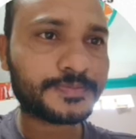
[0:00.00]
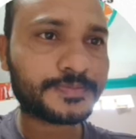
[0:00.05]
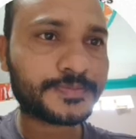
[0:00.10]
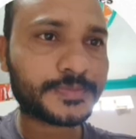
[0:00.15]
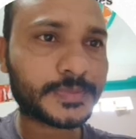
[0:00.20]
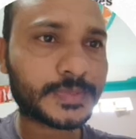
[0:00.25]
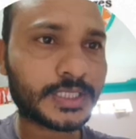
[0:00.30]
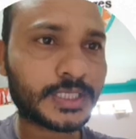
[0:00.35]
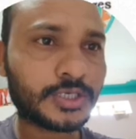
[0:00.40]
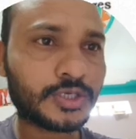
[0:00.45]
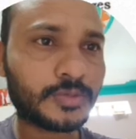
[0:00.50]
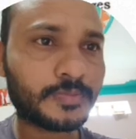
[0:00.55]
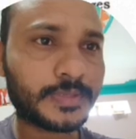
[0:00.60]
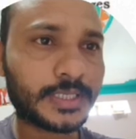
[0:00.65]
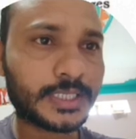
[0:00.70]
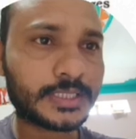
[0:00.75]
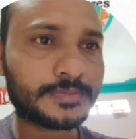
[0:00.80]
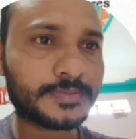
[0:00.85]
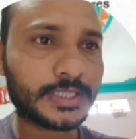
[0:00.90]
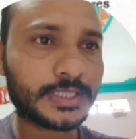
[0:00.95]

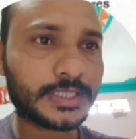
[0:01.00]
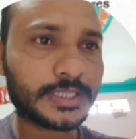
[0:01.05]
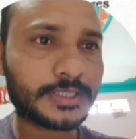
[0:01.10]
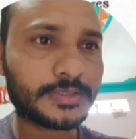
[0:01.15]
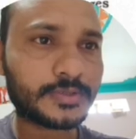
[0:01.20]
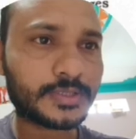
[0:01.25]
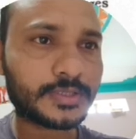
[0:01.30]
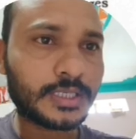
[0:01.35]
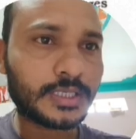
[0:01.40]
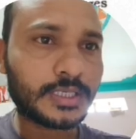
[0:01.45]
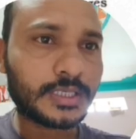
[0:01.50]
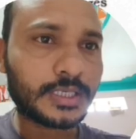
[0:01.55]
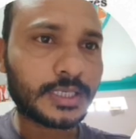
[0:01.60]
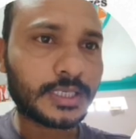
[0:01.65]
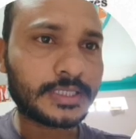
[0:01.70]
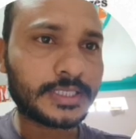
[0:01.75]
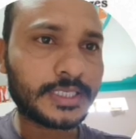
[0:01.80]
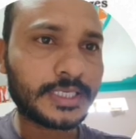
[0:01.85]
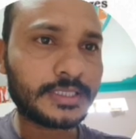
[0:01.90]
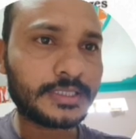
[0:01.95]
endoplasmic reticulum. And
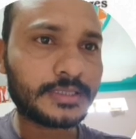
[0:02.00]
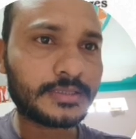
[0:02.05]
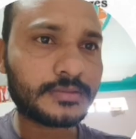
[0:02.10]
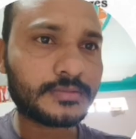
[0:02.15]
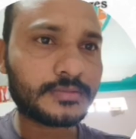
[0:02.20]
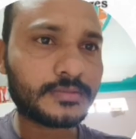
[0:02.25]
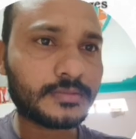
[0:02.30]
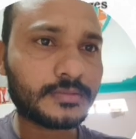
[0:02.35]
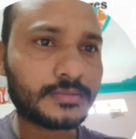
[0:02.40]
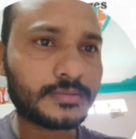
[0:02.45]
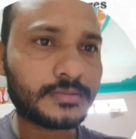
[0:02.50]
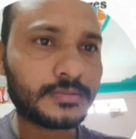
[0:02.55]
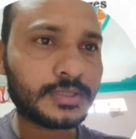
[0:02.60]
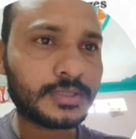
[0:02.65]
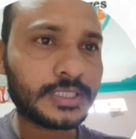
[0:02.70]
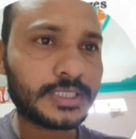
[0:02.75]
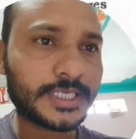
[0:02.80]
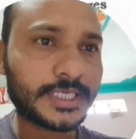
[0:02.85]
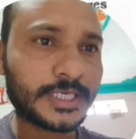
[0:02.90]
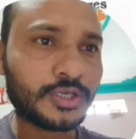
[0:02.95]
then
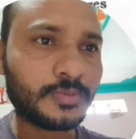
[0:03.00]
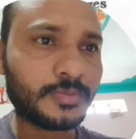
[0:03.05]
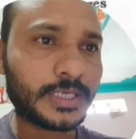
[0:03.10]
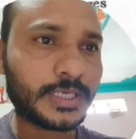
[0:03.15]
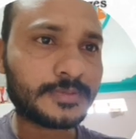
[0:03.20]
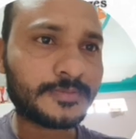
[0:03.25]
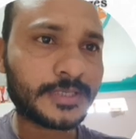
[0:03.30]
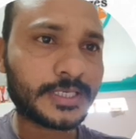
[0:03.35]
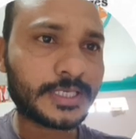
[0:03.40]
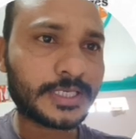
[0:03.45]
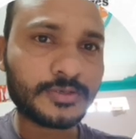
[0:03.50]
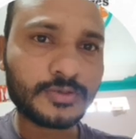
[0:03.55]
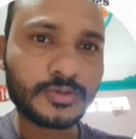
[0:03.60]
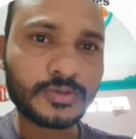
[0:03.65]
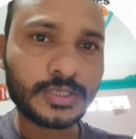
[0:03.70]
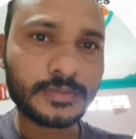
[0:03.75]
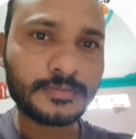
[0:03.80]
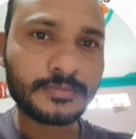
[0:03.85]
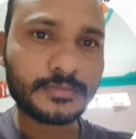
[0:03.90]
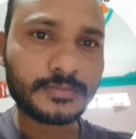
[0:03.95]
this endoplasmic
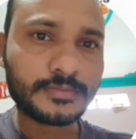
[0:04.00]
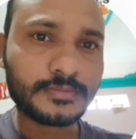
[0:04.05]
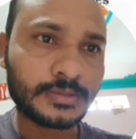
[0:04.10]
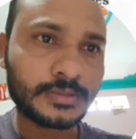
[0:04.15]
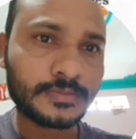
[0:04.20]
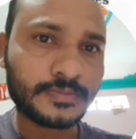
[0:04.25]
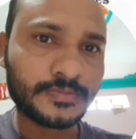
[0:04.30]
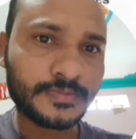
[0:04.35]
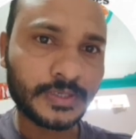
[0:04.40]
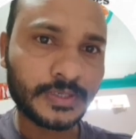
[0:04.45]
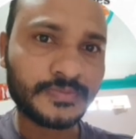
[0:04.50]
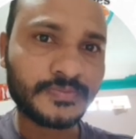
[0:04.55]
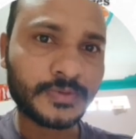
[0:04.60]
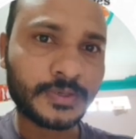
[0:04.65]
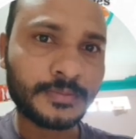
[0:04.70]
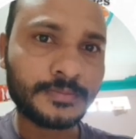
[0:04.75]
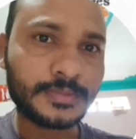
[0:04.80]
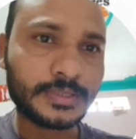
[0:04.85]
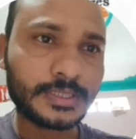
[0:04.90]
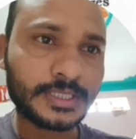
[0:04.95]
reticulum
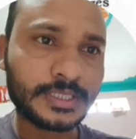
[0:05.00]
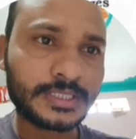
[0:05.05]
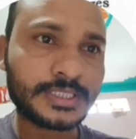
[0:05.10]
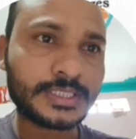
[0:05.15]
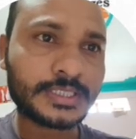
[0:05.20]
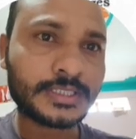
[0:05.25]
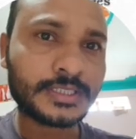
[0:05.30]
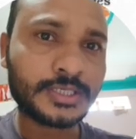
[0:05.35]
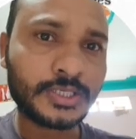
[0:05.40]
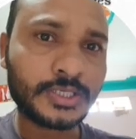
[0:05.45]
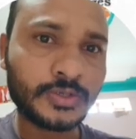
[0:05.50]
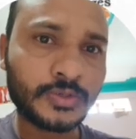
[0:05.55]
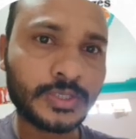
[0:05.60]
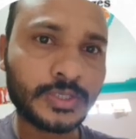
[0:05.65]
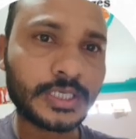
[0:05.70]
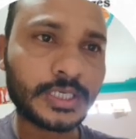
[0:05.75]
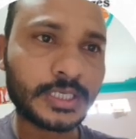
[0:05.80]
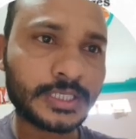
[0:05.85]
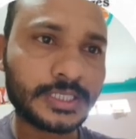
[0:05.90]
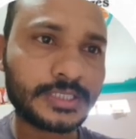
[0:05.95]
perform its duty
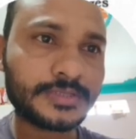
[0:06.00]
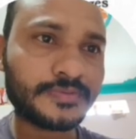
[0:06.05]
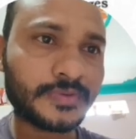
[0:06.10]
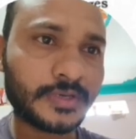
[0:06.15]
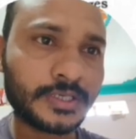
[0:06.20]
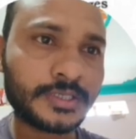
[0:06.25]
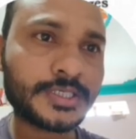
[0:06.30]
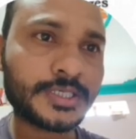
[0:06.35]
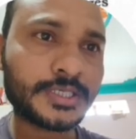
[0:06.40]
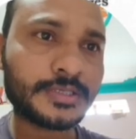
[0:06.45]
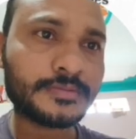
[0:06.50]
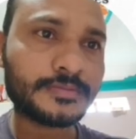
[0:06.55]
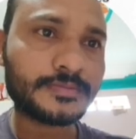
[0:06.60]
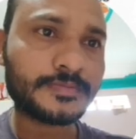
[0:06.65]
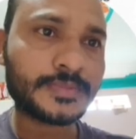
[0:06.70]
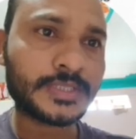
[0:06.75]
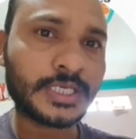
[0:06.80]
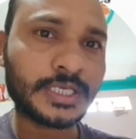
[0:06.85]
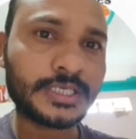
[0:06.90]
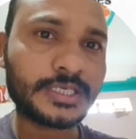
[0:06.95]
or its function,
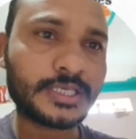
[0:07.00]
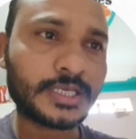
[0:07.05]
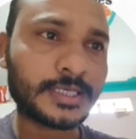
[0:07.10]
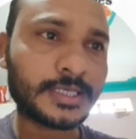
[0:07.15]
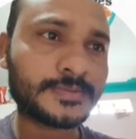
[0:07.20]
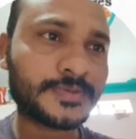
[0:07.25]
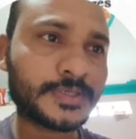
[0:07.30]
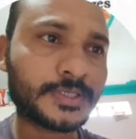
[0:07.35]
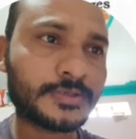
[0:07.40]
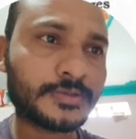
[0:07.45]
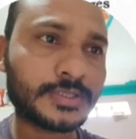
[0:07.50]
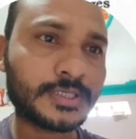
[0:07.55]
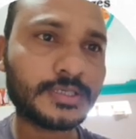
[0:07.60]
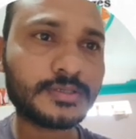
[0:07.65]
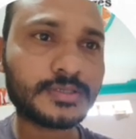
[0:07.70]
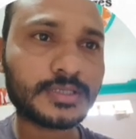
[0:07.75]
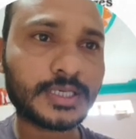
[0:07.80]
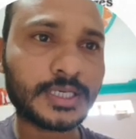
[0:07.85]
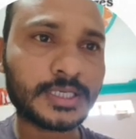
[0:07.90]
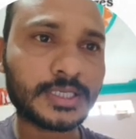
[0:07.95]
then it transferred to the
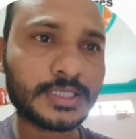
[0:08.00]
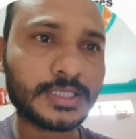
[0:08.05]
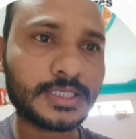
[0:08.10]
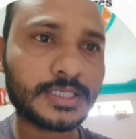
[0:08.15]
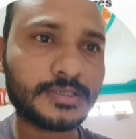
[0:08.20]
another